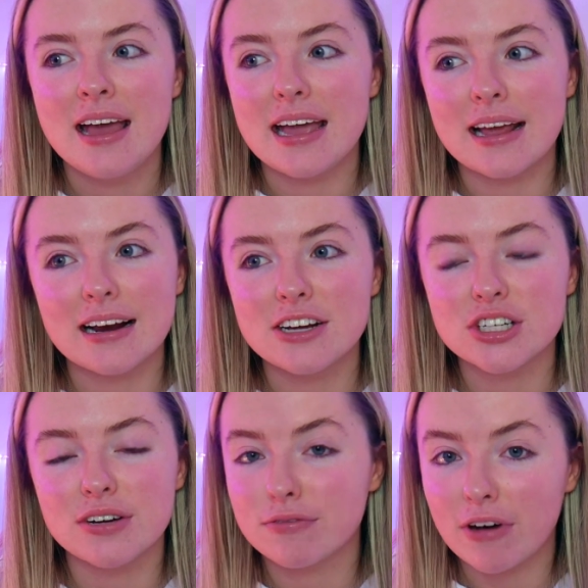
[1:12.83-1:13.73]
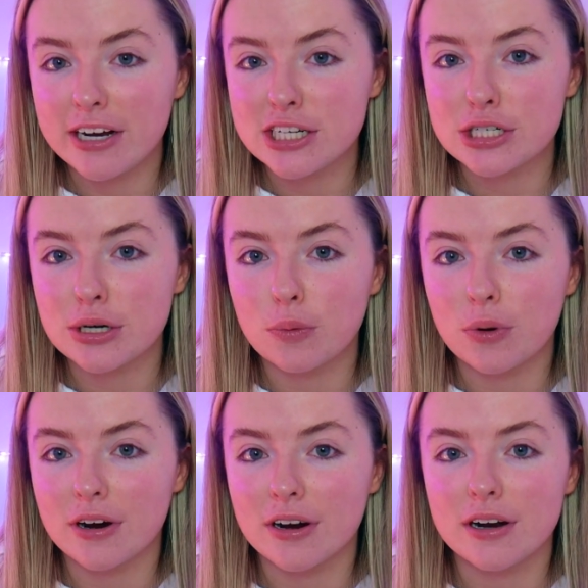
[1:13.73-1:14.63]
English and French
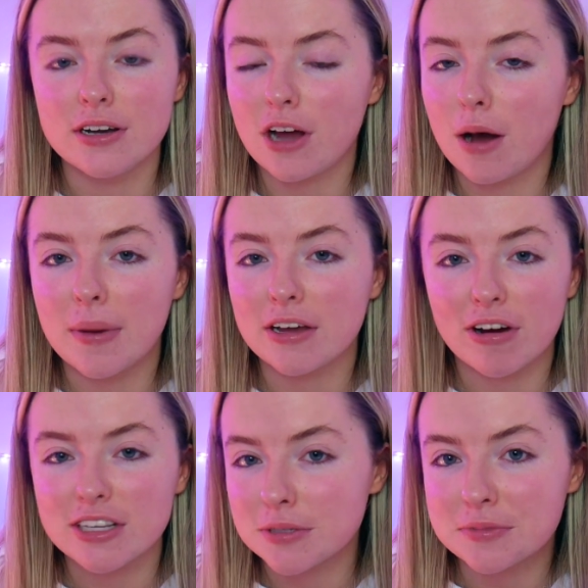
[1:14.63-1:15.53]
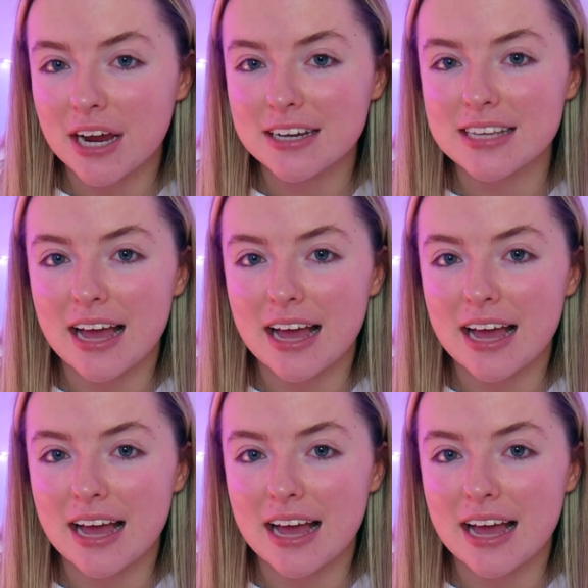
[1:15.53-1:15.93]
were not my great subjects,